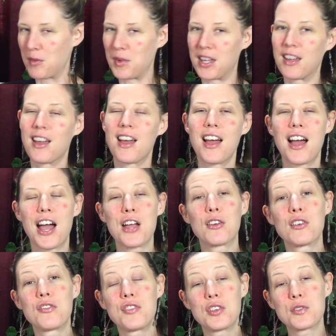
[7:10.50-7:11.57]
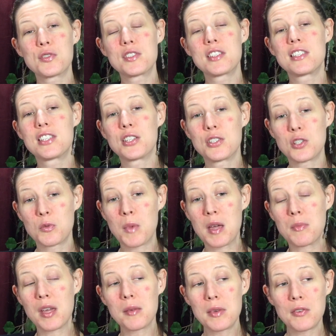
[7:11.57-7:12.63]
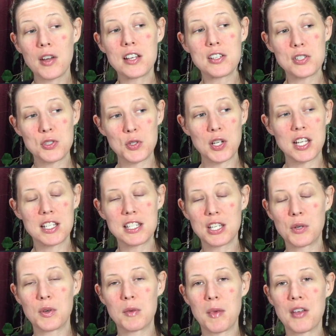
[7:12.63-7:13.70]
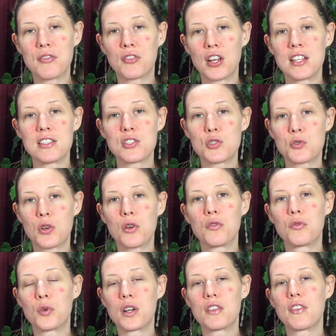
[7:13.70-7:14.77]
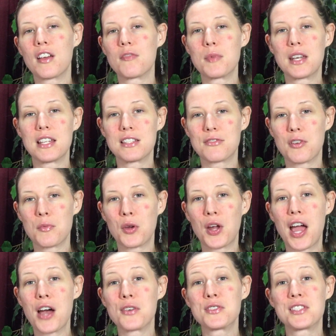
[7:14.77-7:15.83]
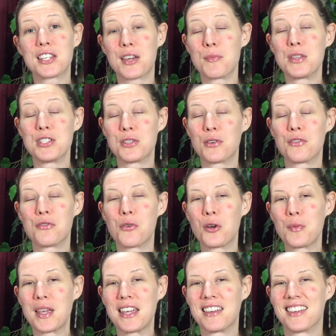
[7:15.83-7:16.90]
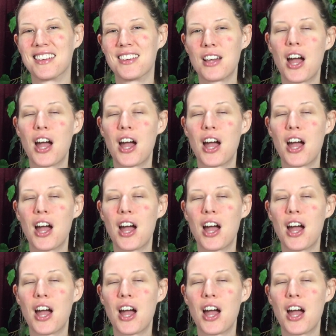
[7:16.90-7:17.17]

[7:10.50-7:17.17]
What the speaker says: baby, I refused to do my baby registry until one of my friends drove 45 minutes from her house to come and do it for me.